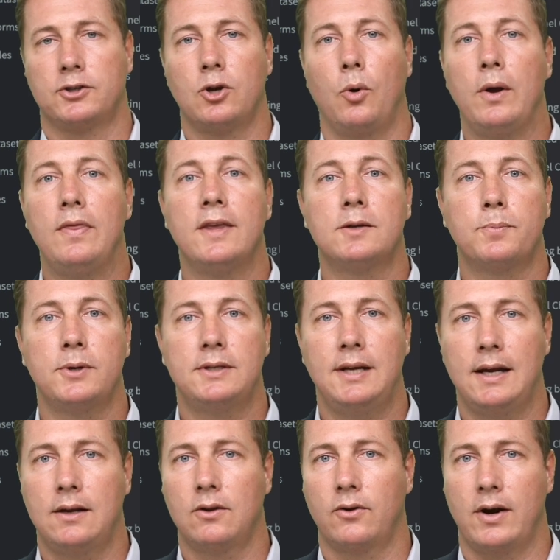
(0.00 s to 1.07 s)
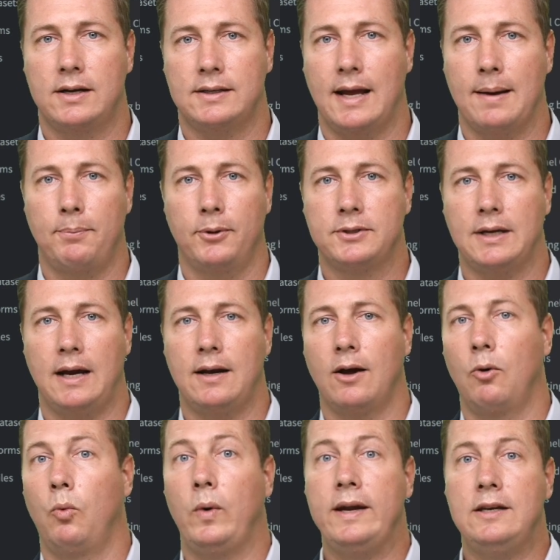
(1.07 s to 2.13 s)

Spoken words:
So in this particular example data,